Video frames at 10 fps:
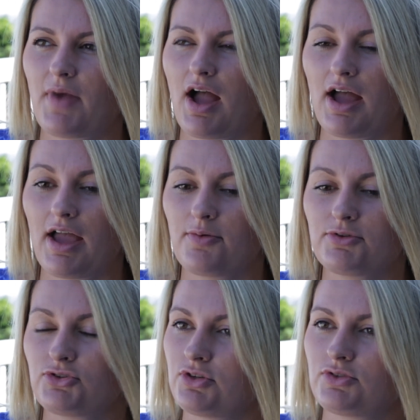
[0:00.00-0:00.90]
I
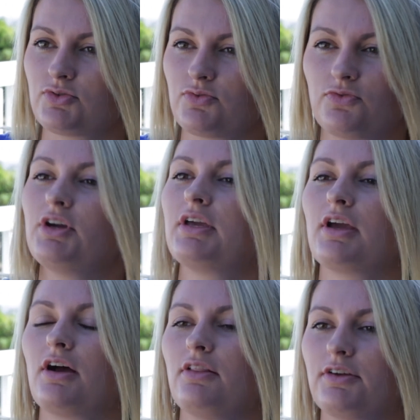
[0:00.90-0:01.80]
was just
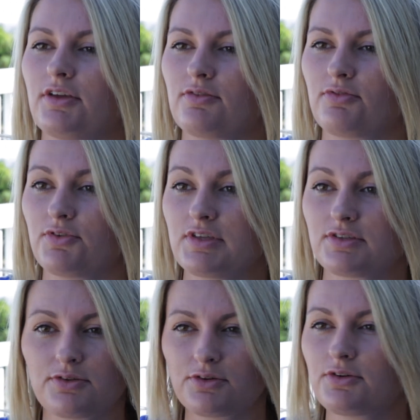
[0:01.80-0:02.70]
freaking out looking for
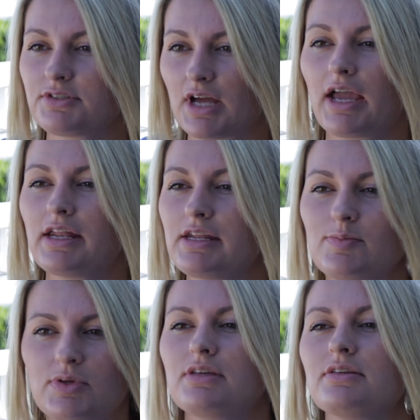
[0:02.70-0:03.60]
this little
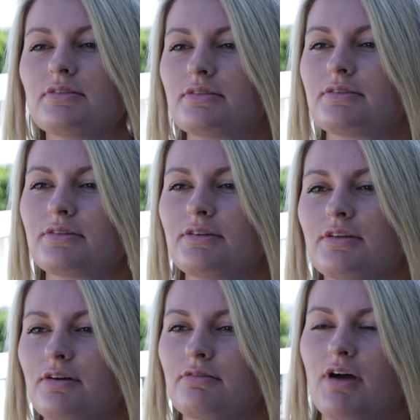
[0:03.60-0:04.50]
tiny piece,
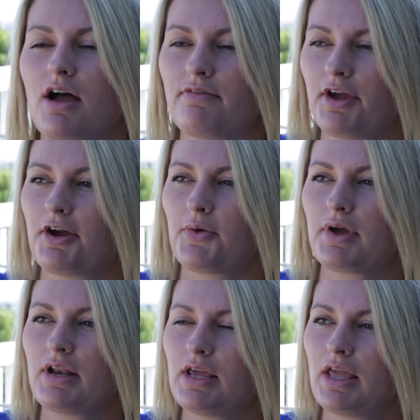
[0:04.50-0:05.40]
of
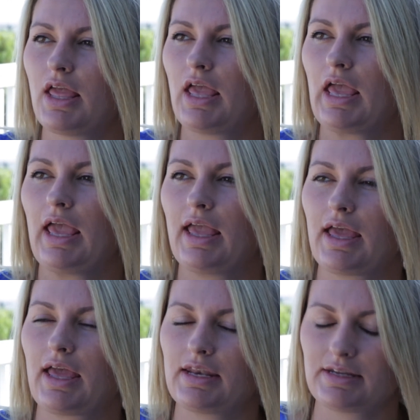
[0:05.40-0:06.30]
heroin.
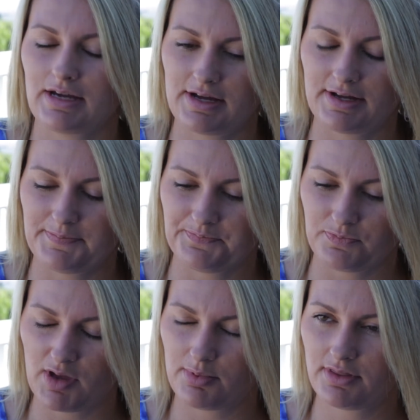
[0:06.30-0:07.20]
And
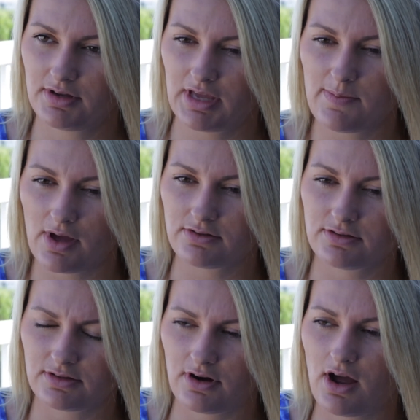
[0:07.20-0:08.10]
my brother came out
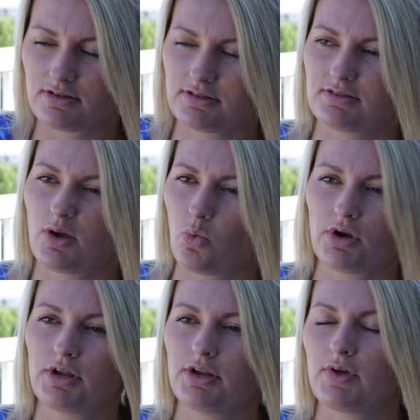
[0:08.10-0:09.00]
into the garage. He's like, "What
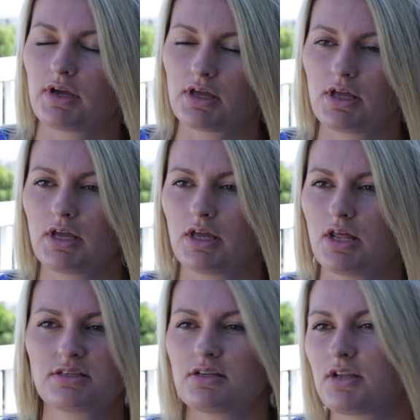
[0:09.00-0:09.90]
are you doing?"
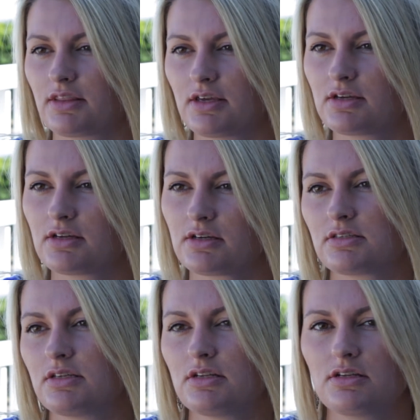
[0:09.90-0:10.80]
And I said nothing,
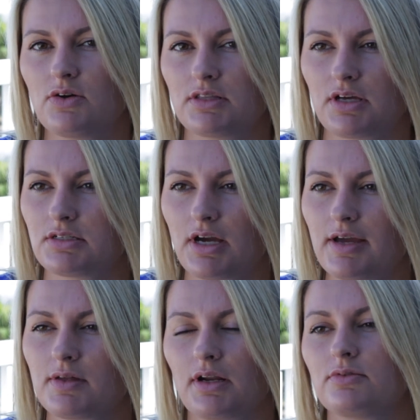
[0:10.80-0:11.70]
because he didn't know at that
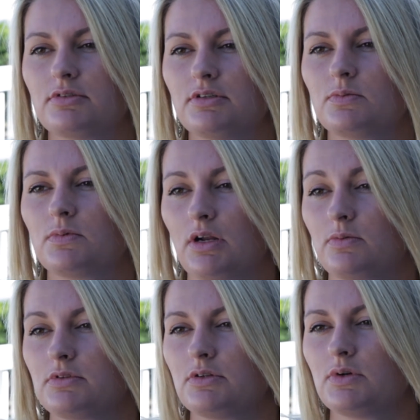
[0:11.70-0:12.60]
time that I was what I
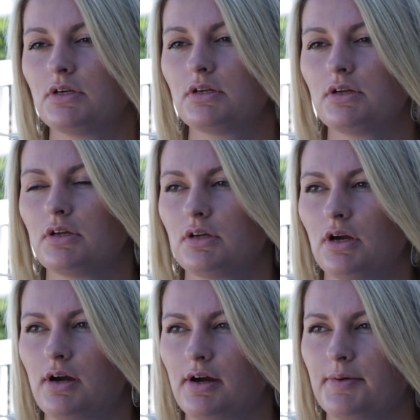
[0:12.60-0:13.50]
was doing.
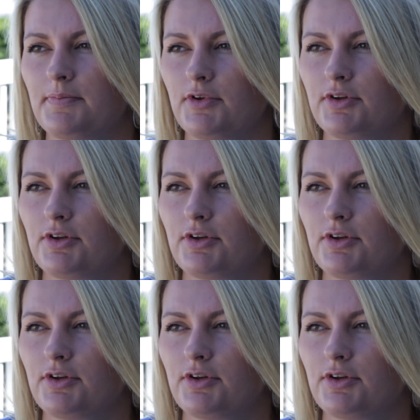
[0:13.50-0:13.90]
And